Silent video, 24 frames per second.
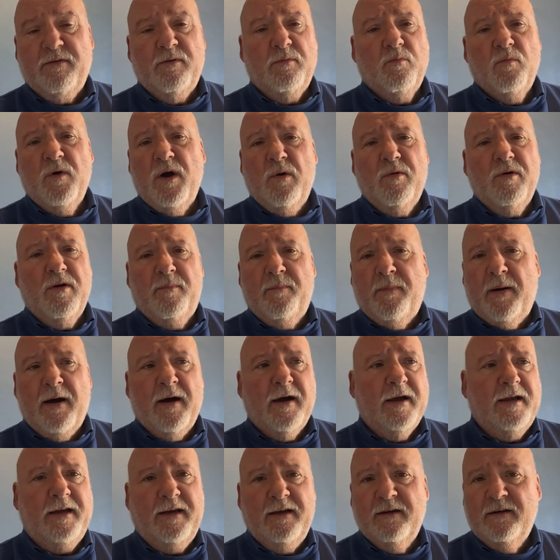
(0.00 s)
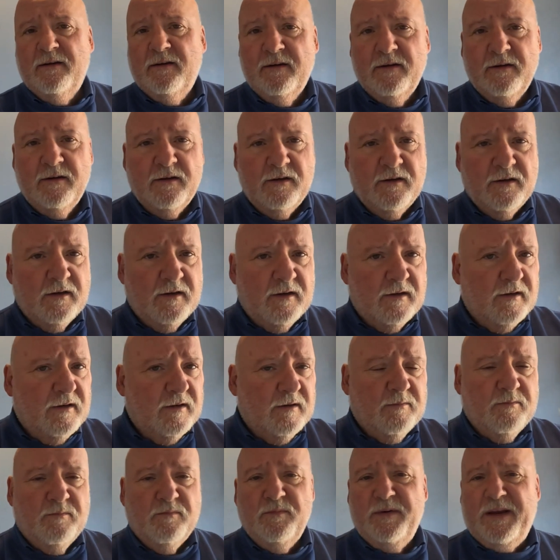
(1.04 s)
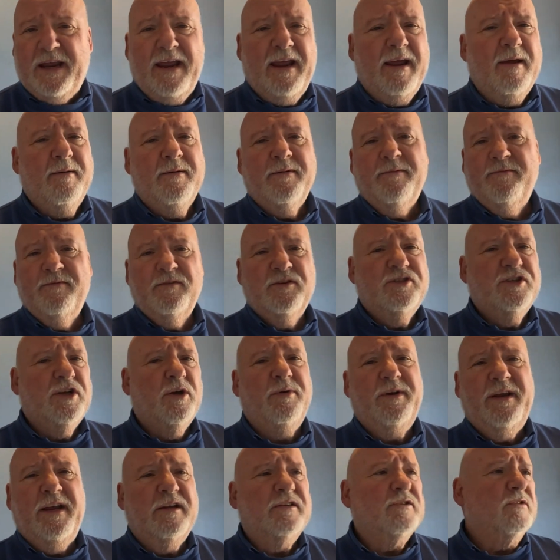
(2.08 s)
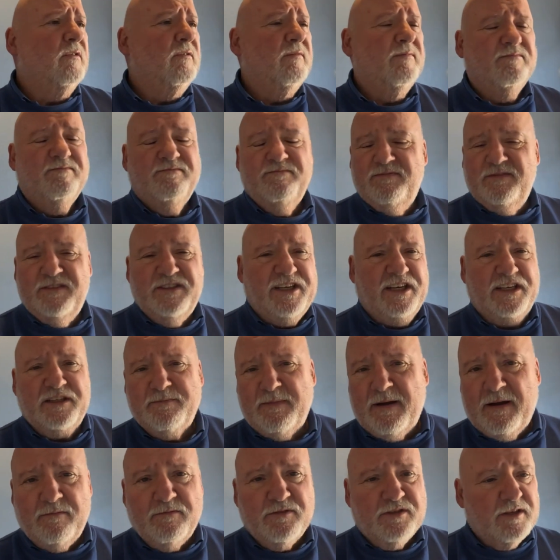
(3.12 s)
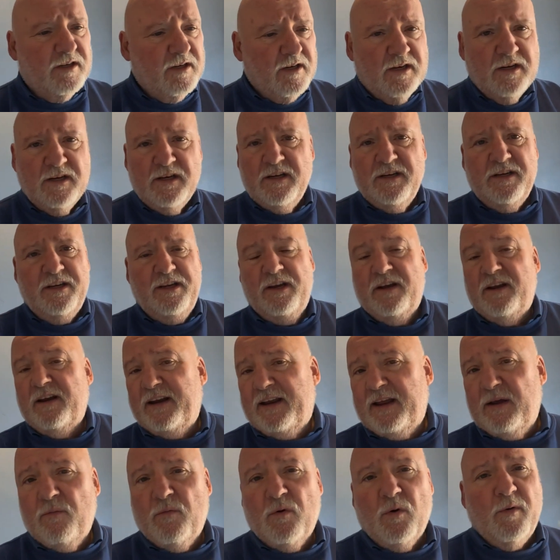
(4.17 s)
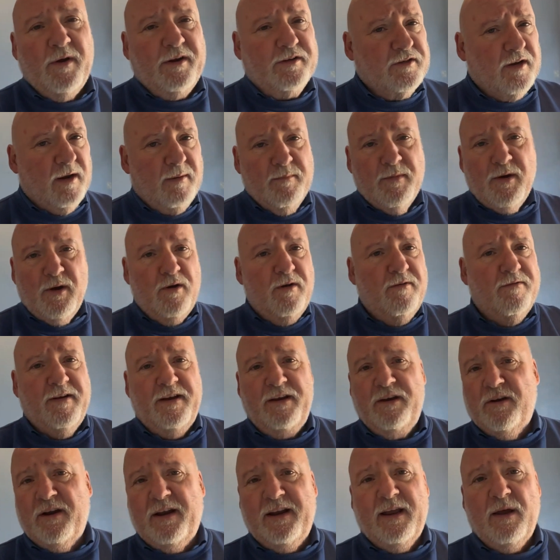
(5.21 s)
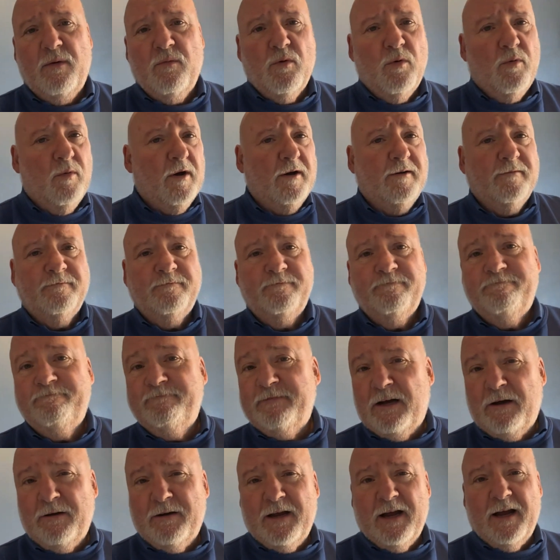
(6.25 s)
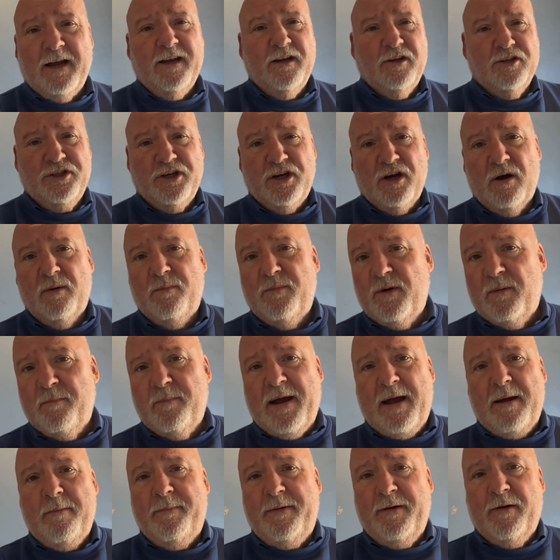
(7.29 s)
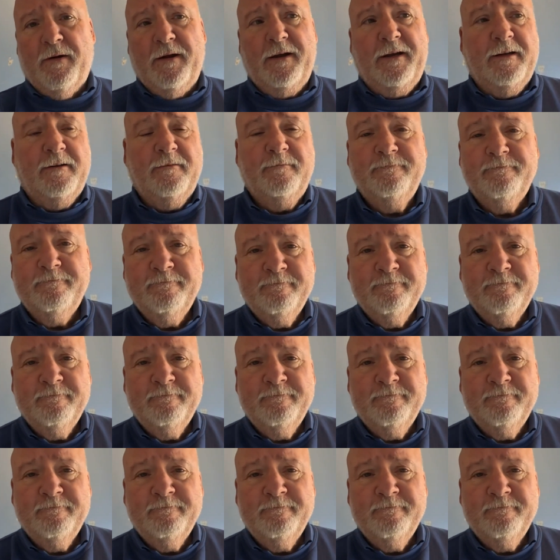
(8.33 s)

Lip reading: a world of pain. Year, 2 years or 6 months, you're going to get water. It's going to move and you're going to get water, okay? Because you can't put a batten behind it.